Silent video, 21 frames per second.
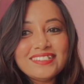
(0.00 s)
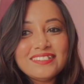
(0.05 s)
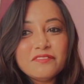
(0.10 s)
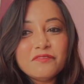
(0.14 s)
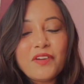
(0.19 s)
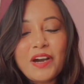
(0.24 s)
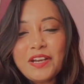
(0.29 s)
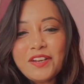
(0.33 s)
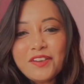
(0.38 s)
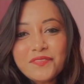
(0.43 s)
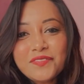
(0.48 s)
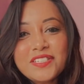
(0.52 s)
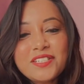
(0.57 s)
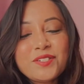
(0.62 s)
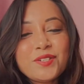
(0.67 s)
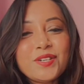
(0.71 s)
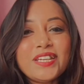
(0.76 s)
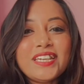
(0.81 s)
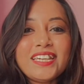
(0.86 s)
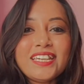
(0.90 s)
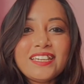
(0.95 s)
one of the
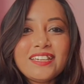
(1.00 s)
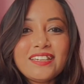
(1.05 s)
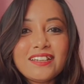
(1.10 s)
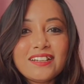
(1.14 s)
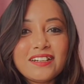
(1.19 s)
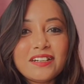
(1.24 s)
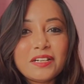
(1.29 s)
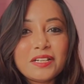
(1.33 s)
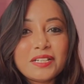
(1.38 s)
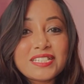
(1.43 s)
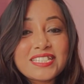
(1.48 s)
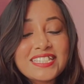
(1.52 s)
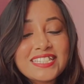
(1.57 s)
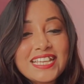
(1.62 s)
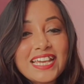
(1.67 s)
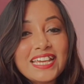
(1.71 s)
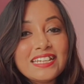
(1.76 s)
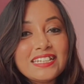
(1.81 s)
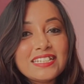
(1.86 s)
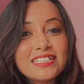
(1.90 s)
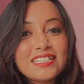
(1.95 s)
tree
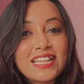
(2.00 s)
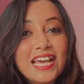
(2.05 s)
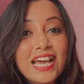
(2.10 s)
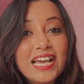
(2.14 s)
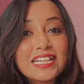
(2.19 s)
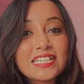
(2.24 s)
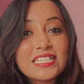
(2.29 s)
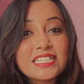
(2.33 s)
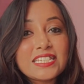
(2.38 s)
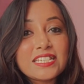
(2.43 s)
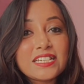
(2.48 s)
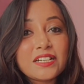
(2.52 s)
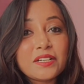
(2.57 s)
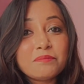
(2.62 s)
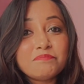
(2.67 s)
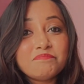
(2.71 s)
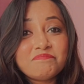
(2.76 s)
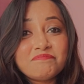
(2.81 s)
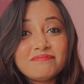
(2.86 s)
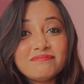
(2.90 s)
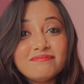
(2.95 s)
said that
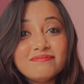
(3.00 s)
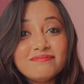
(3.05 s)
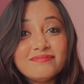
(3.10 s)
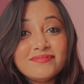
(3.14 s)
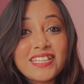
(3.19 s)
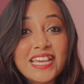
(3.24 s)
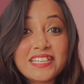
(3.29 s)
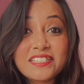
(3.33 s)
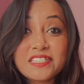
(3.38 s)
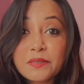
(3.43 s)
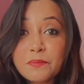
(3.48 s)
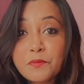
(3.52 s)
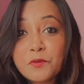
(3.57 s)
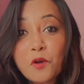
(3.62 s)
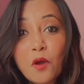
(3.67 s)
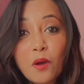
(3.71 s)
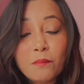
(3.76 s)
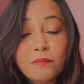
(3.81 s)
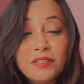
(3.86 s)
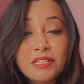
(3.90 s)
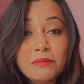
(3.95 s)
there's a
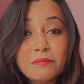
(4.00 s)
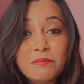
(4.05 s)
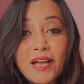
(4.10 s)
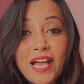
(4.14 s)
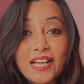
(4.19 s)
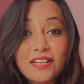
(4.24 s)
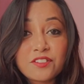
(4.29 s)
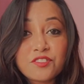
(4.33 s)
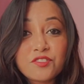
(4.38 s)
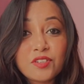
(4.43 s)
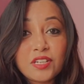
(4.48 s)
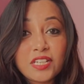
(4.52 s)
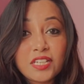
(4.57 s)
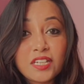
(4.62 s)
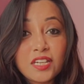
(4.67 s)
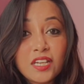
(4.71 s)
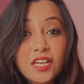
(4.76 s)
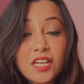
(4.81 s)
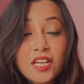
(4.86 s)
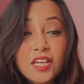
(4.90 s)
problem actually.